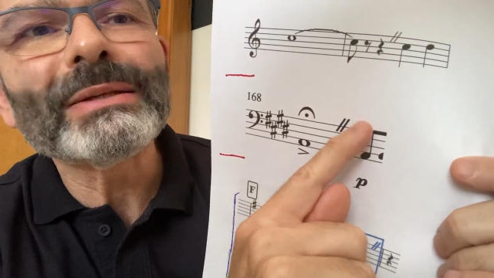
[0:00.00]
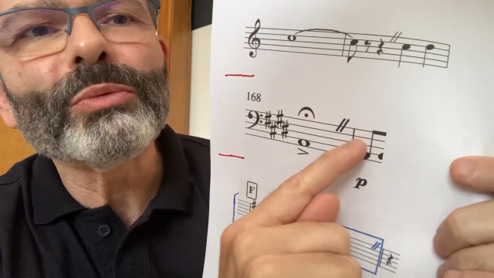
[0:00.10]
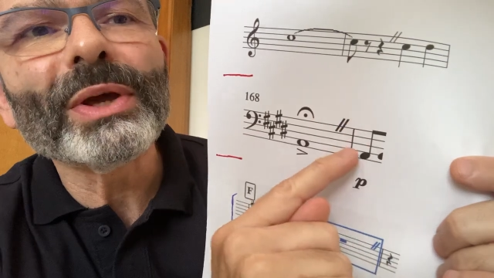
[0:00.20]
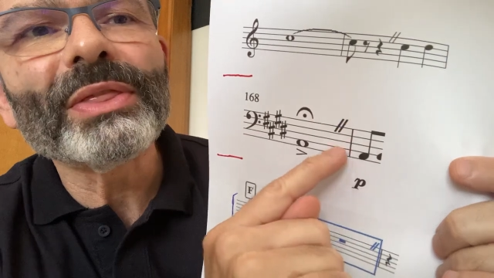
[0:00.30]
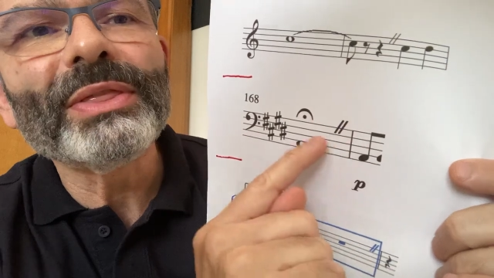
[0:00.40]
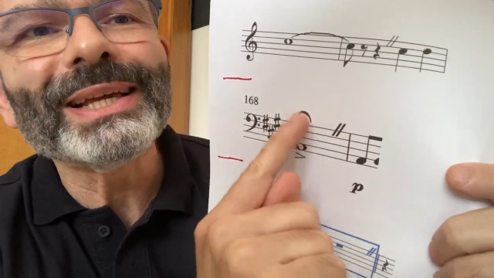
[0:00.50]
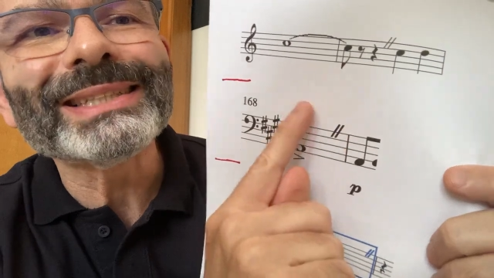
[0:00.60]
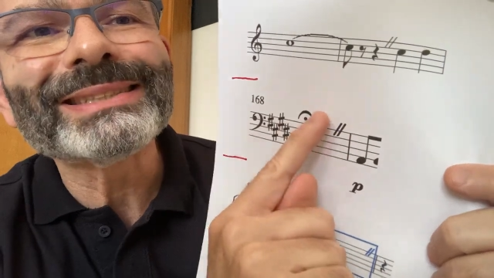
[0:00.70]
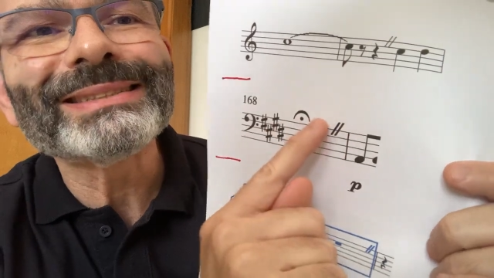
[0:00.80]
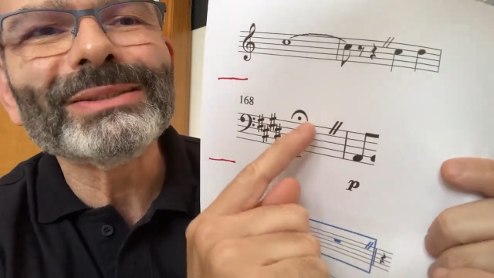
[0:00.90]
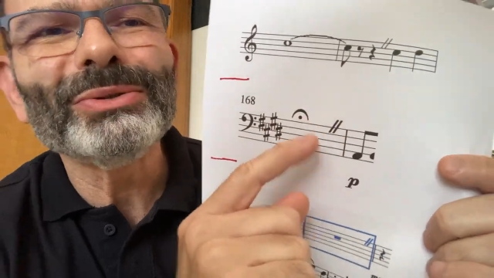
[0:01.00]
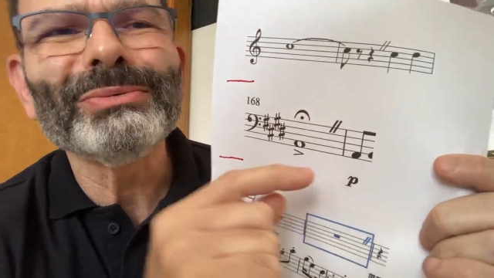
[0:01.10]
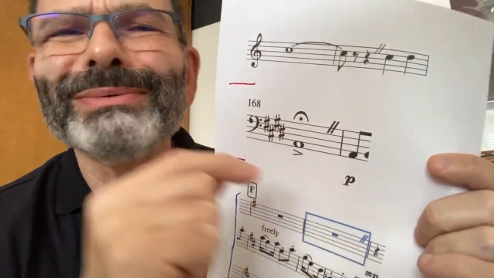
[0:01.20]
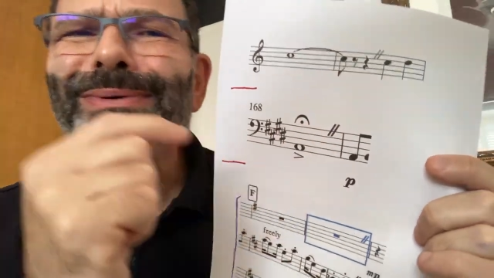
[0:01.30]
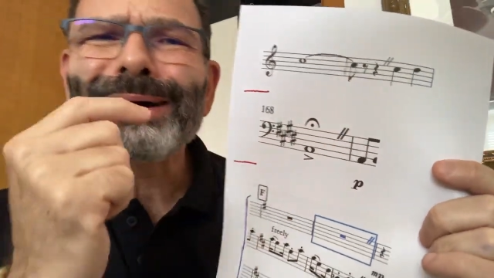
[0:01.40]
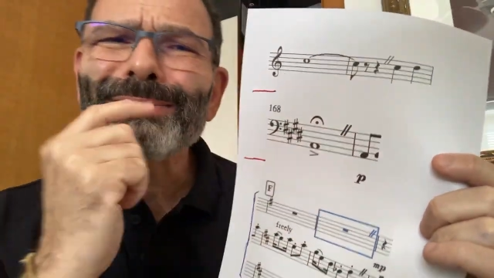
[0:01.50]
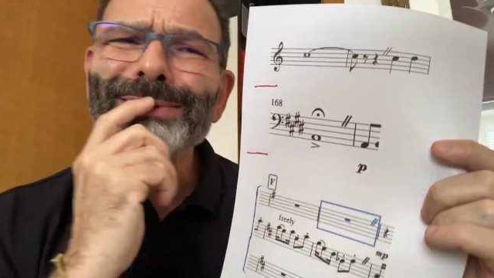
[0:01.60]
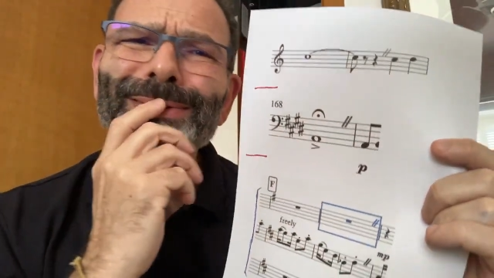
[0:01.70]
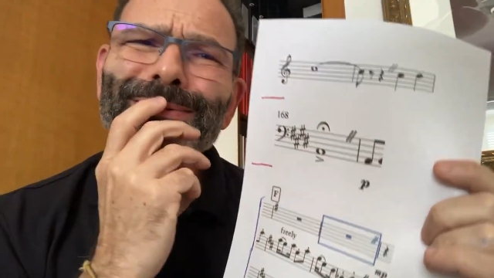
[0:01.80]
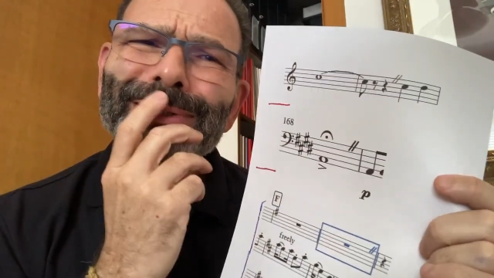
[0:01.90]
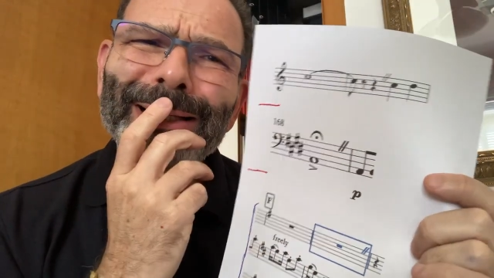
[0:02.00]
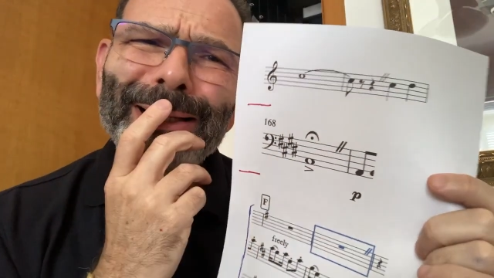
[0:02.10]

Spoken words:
it with this. How do you